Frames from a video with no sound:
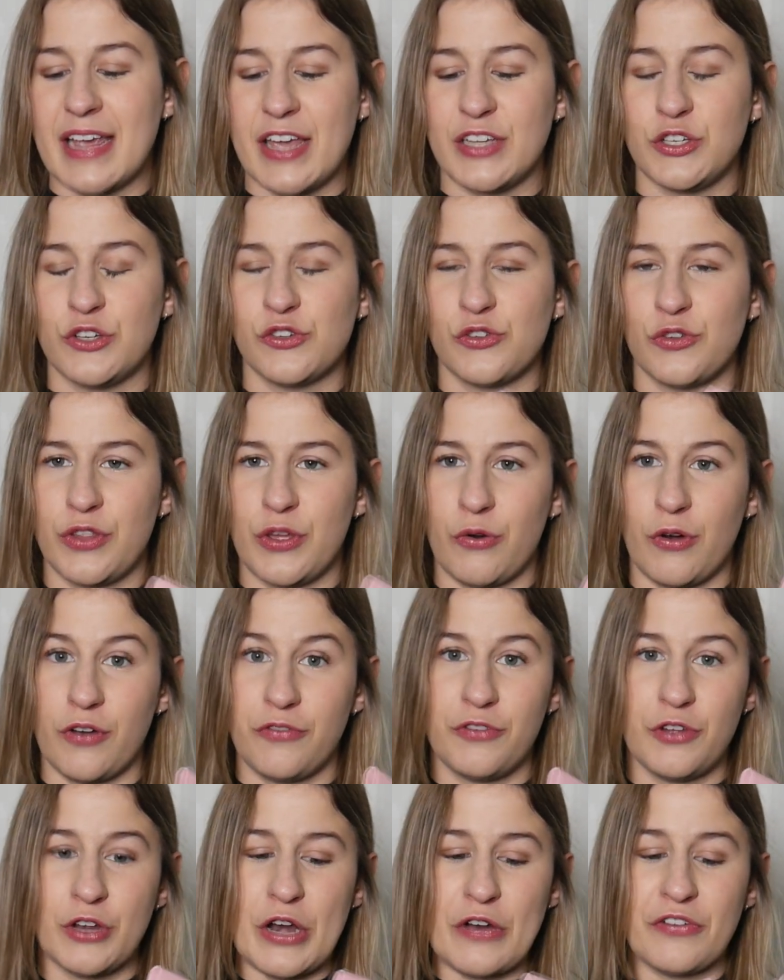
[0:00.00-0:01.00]
As you saw, there were a
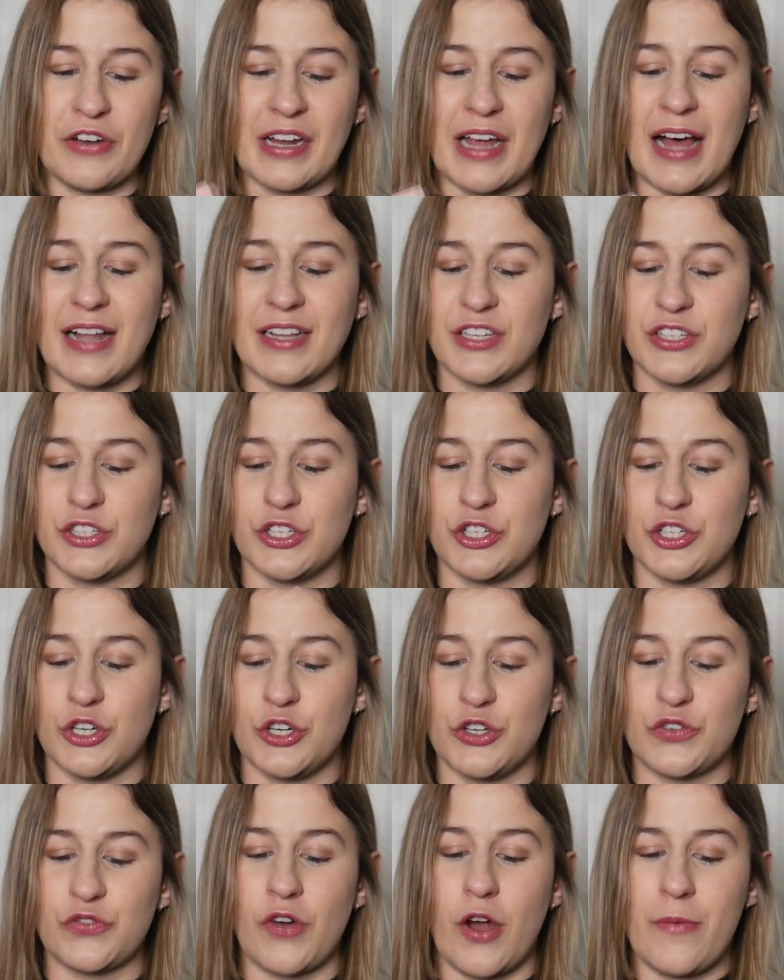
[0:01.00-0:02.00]
few different colors to
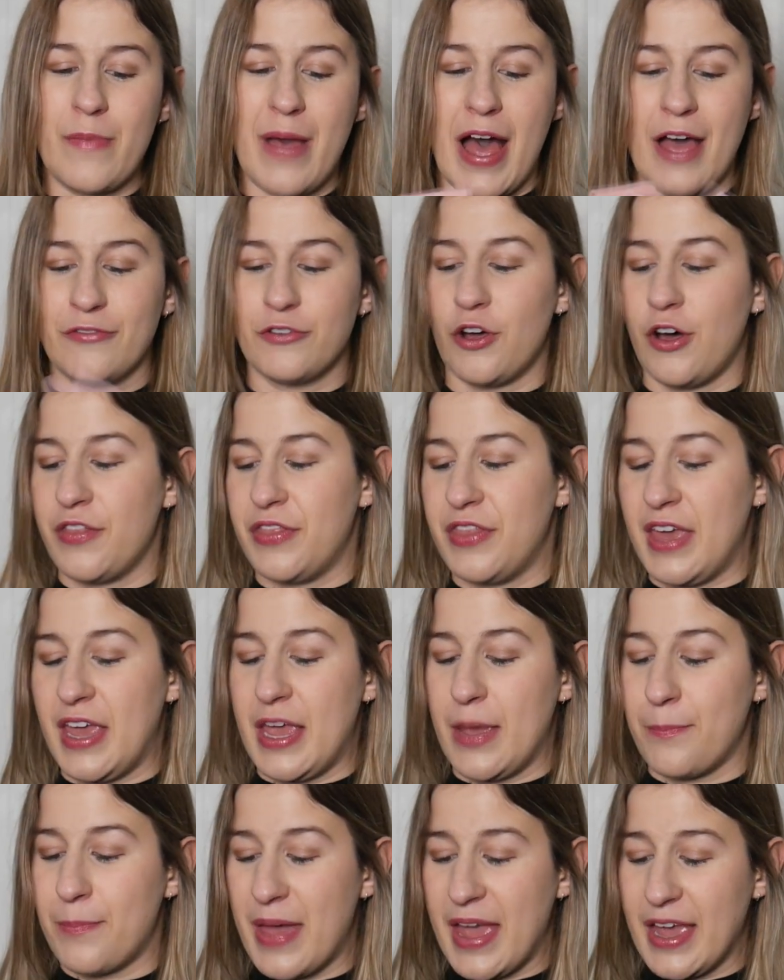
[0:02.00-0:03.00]
choose from. I've got
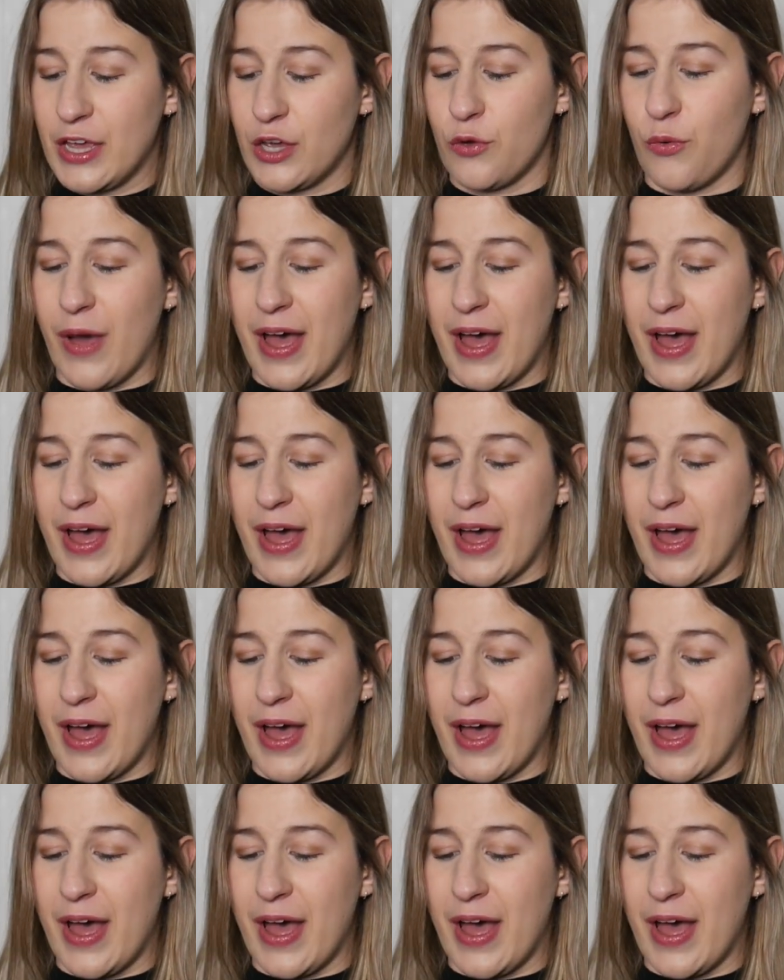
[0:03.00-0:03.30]
the pink